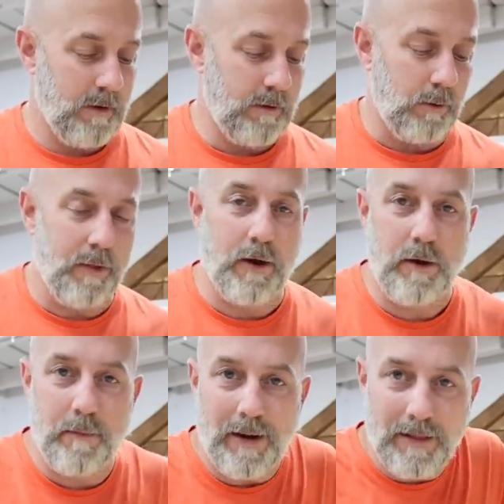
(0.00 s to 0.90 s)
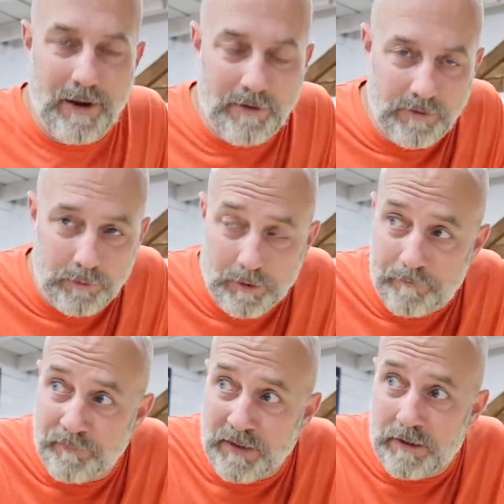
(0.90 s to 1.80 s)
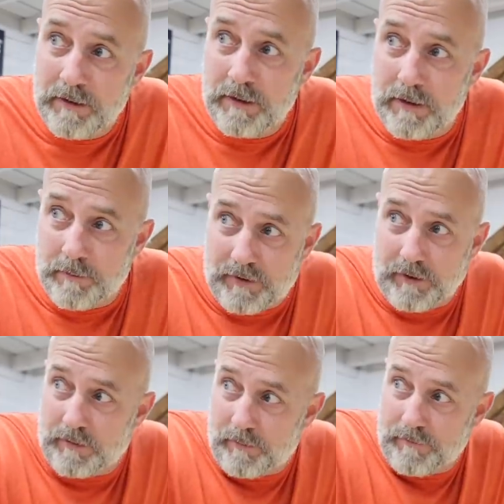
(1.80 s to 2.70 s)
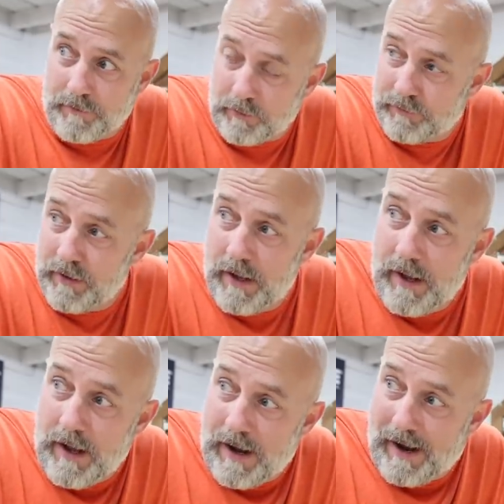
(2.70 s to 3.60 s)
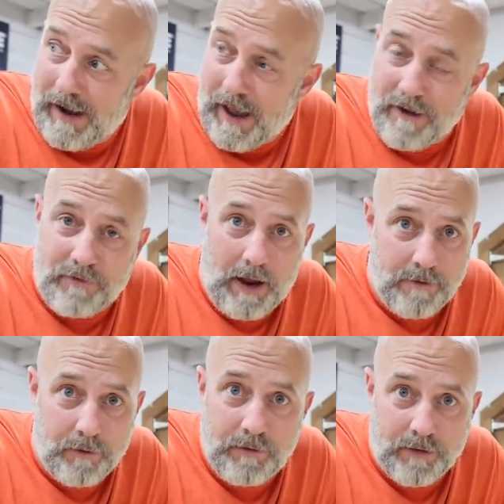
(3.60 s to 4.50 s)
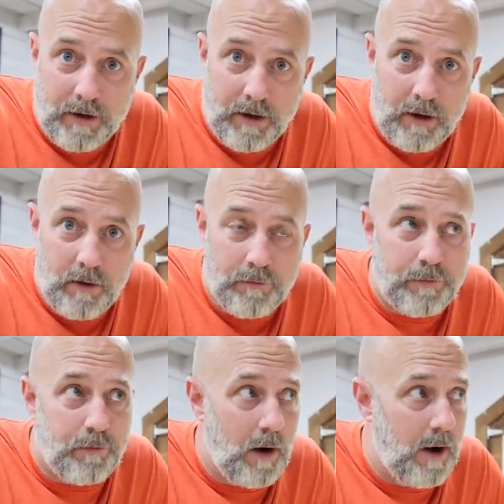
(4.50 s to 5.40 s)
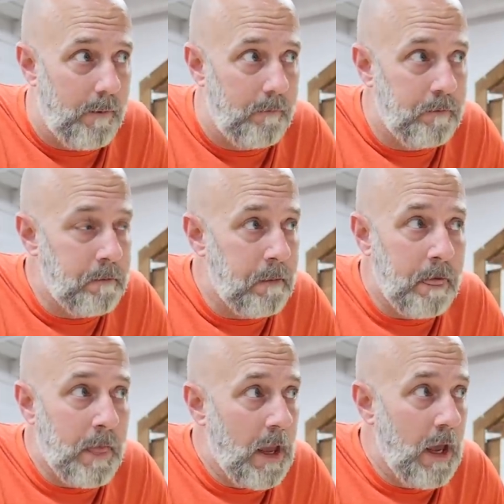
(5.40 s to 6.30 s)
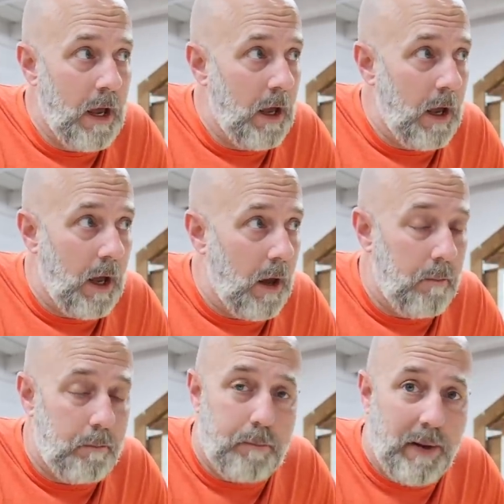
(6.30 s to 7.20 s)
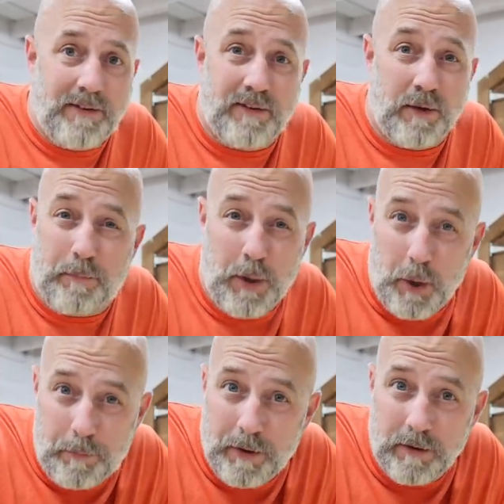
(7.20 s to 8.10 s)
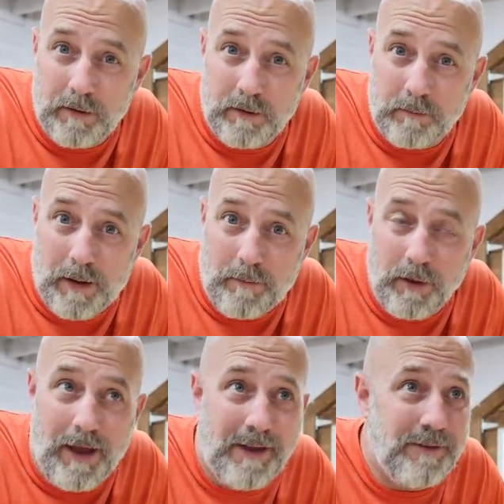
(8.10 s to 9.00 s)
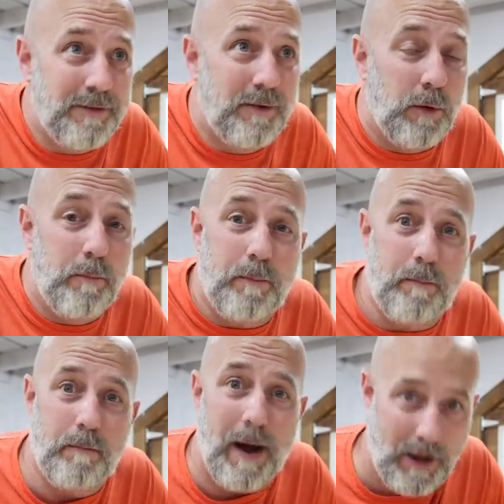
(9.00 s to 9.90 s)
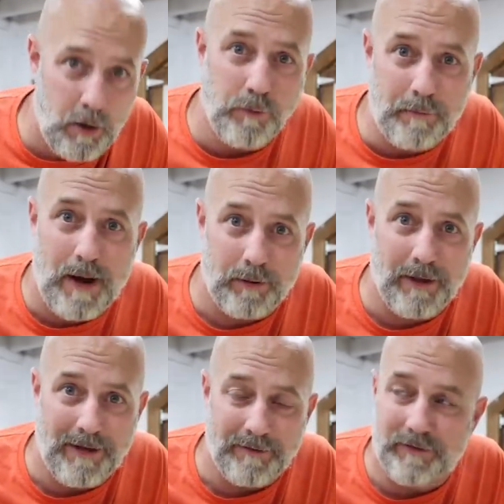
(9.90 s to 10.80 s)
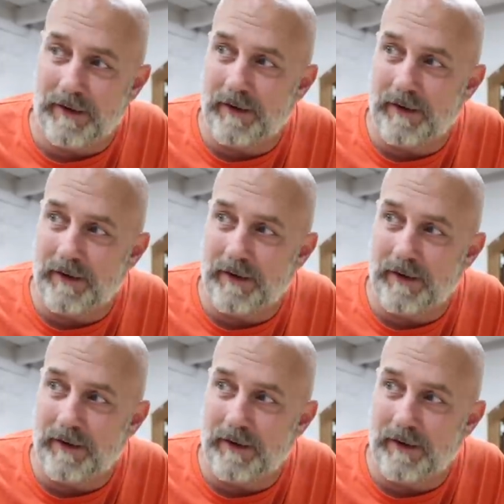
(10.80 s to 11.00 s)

so I thought you might like this one. Let me tell you something, folks. I have everything from pieces of poop bobbleheads to my own bobbleheads.